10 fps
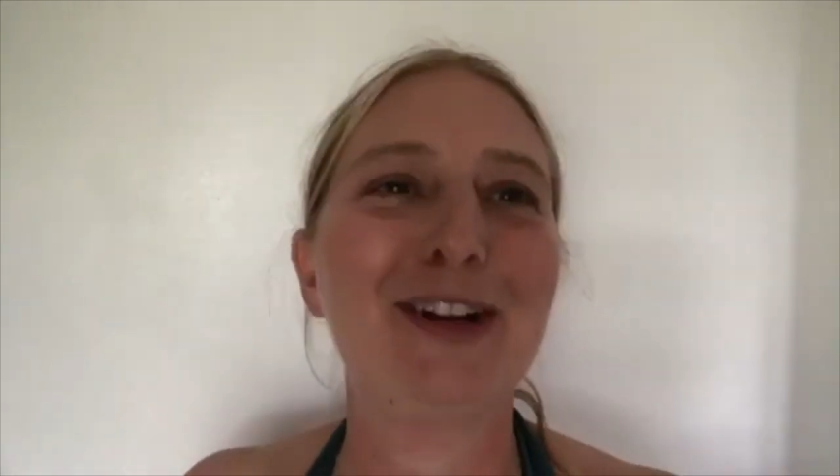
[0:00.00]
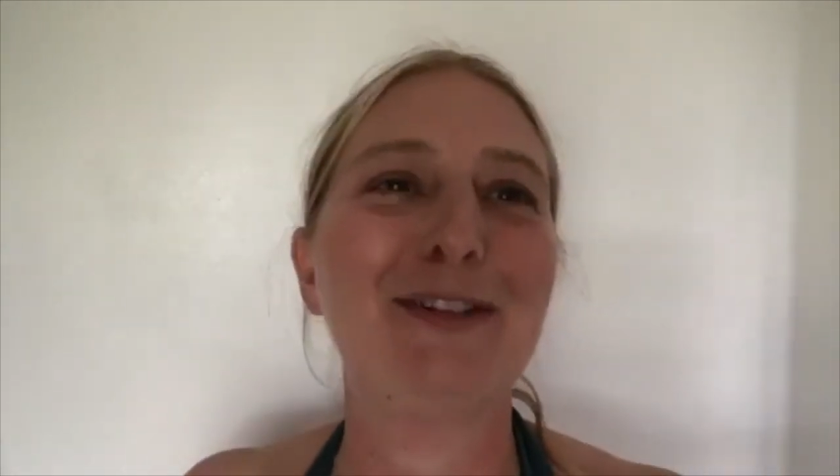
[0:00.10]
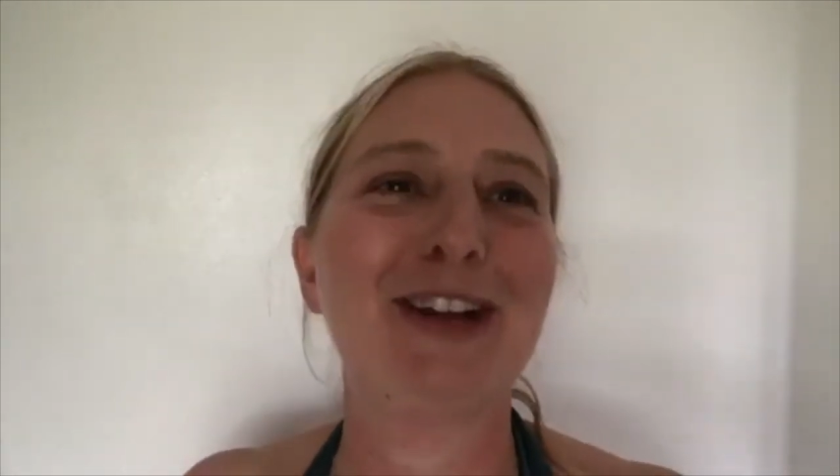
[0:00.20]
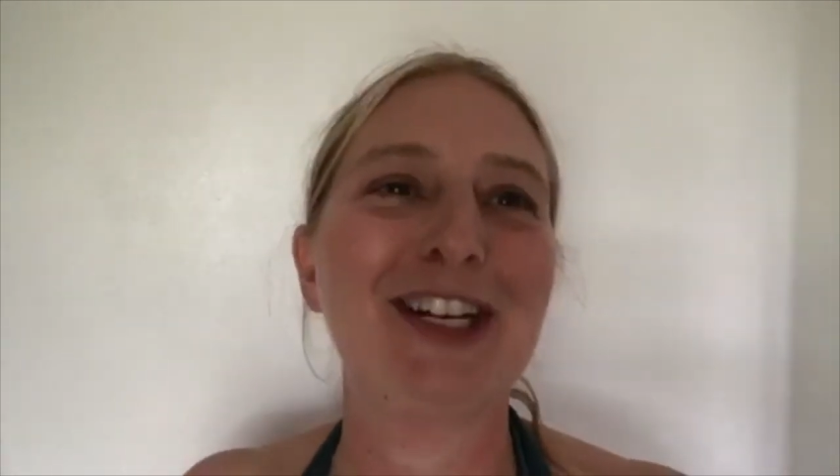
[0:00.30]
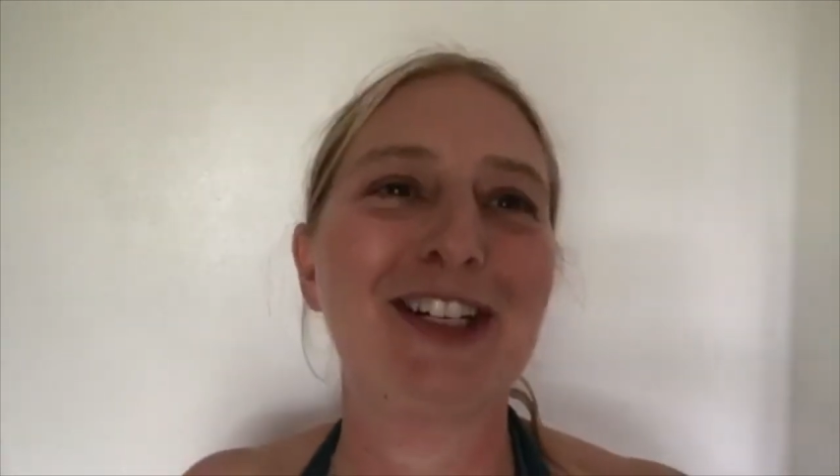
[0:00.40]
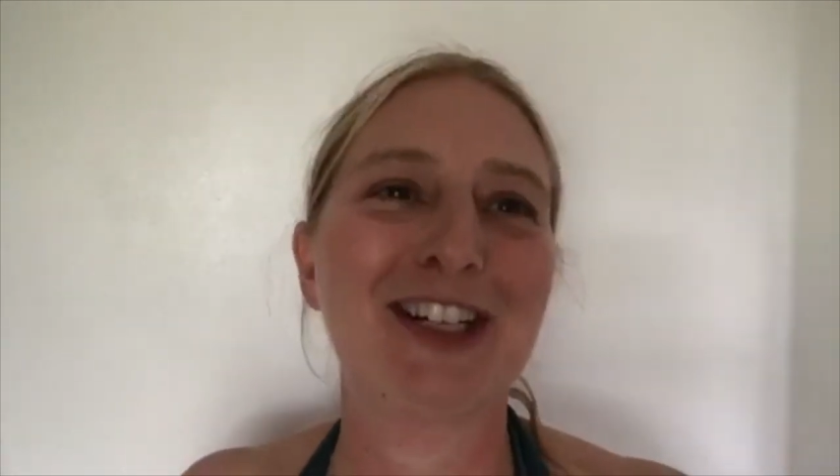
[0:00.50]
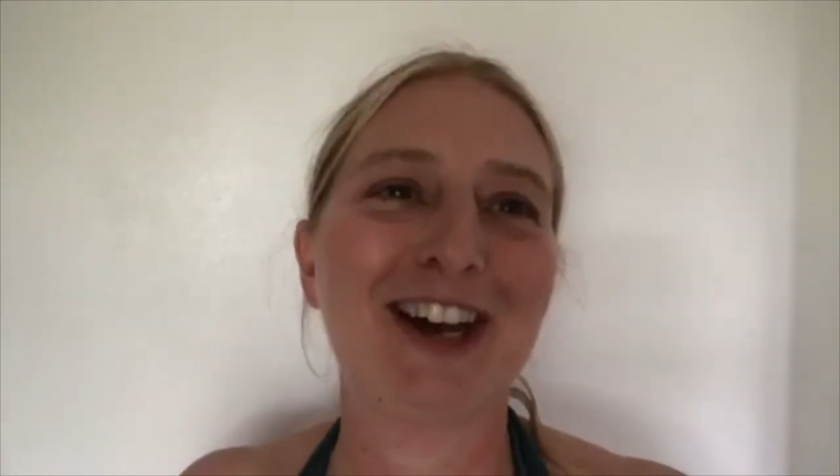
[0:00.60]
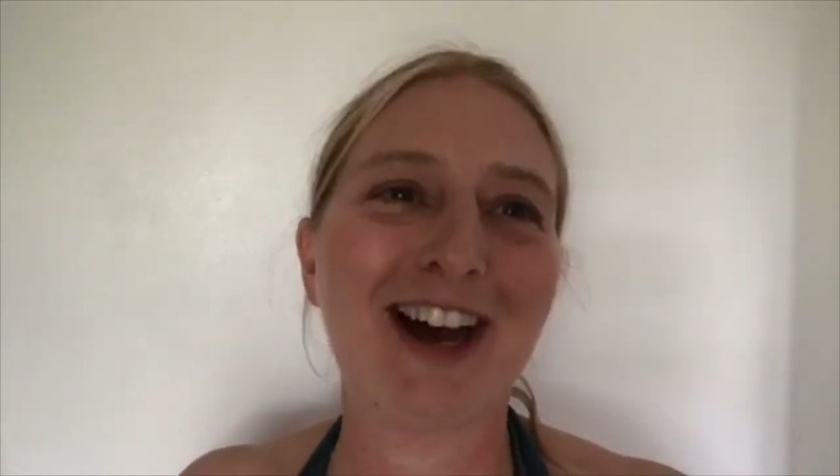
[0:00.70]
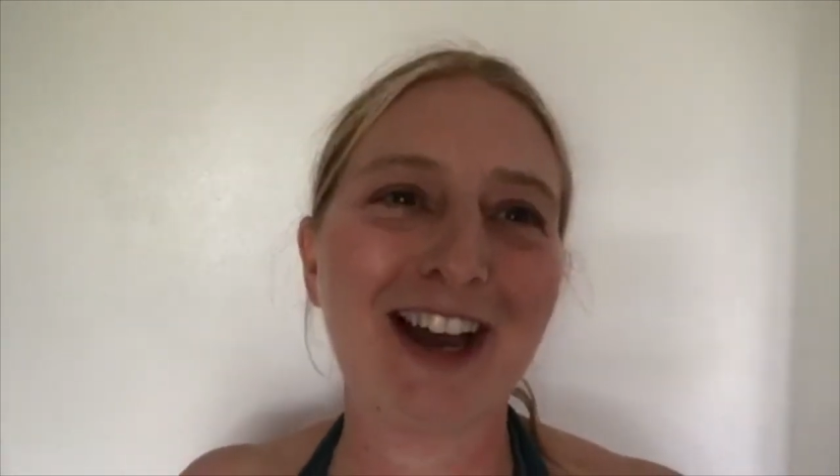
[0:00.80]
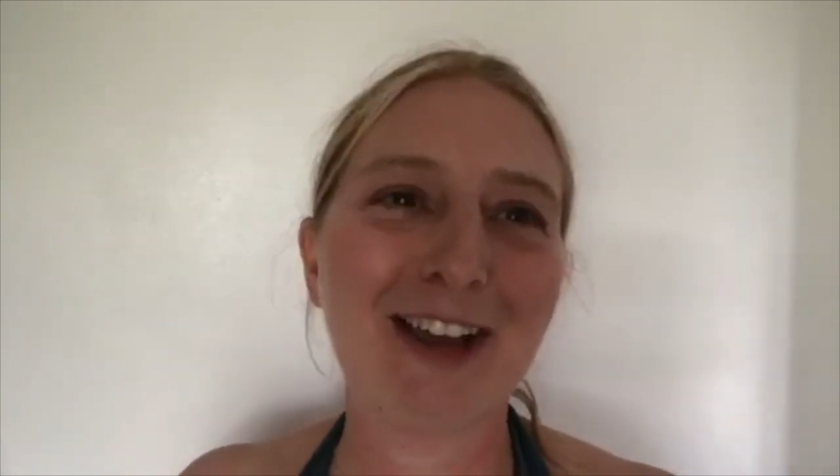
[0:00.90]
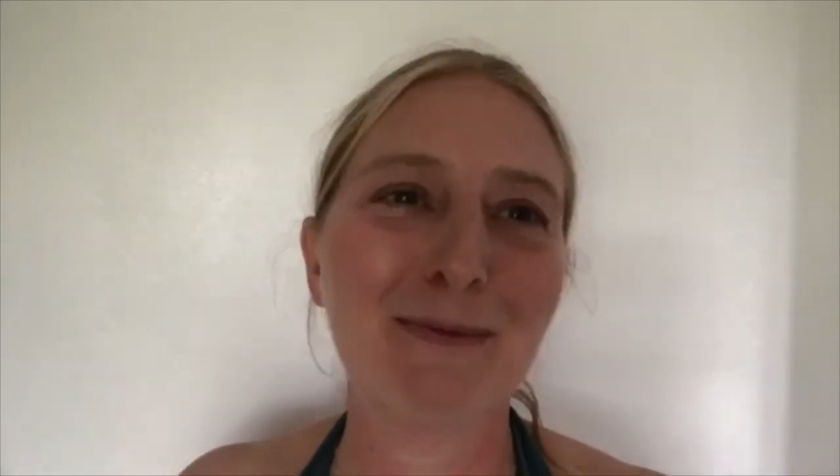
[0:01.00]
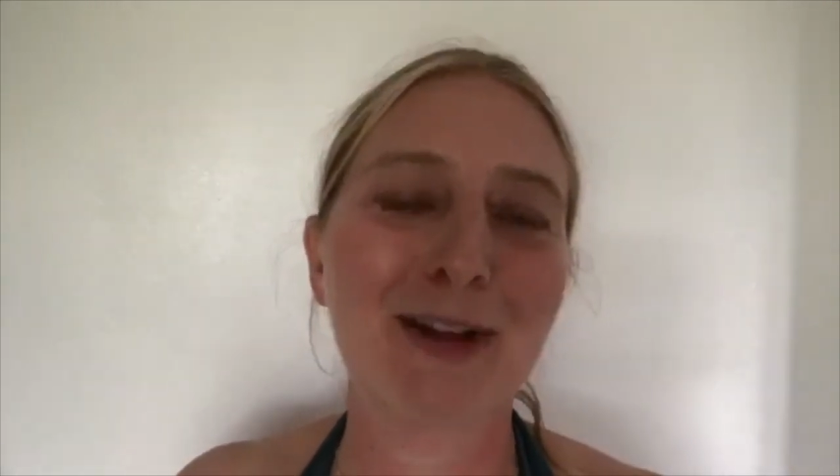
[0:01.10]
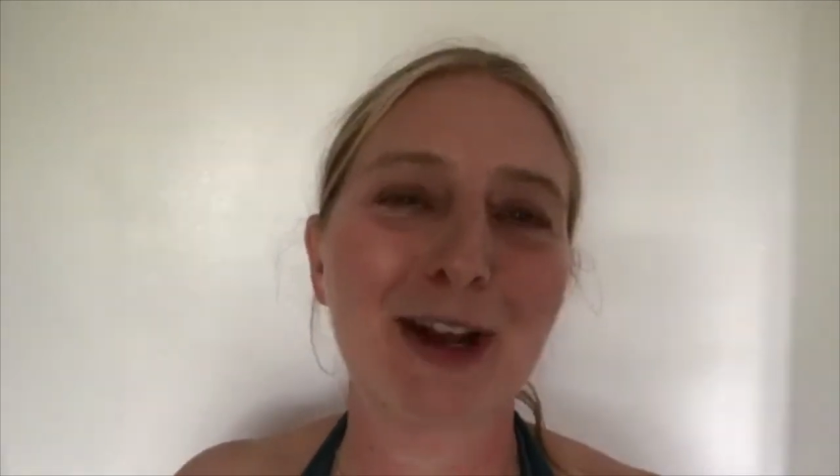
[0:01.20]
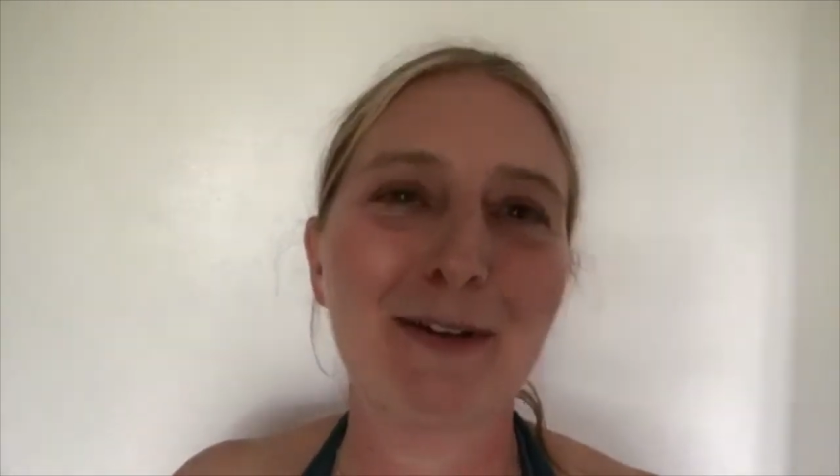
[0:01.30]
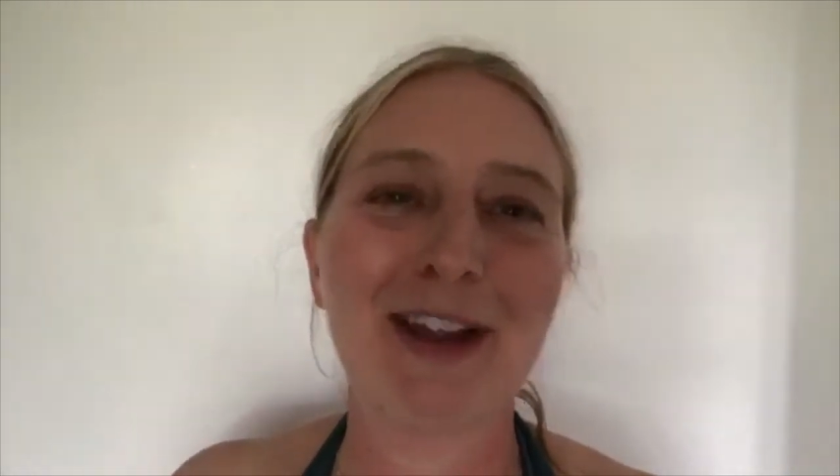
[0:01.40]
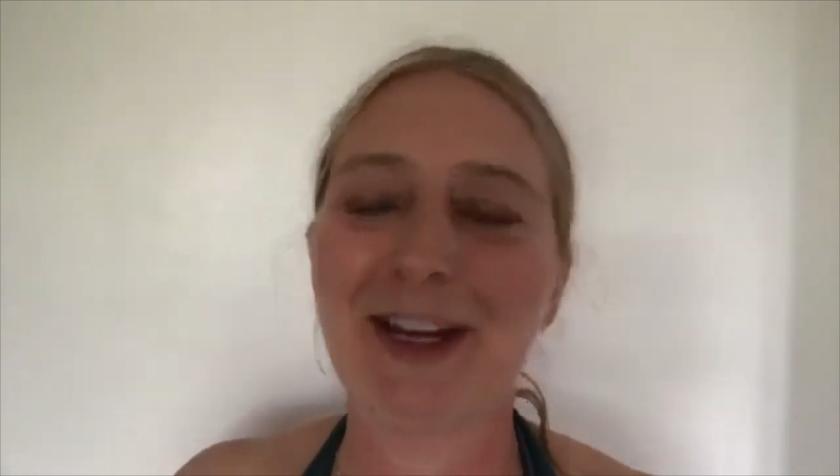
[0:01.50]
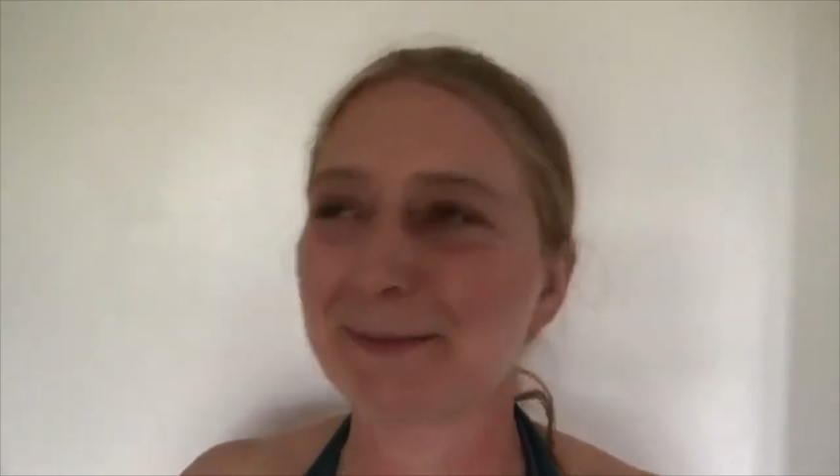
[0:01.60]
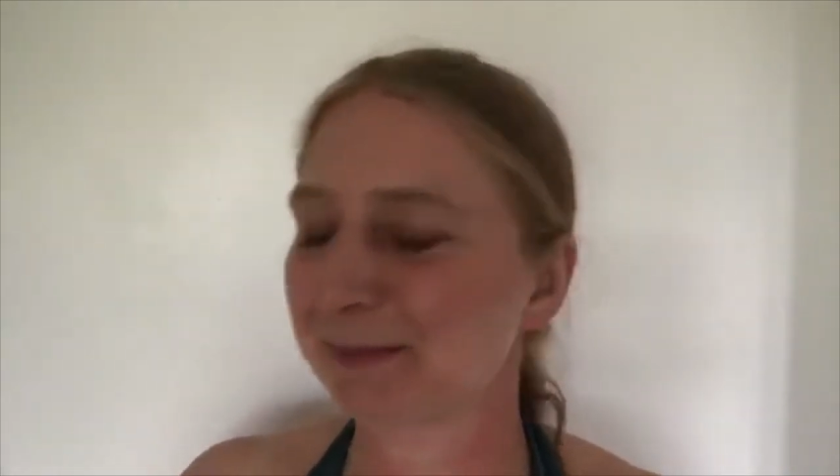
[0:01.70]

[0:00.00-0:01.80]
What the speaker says: adventure. I am going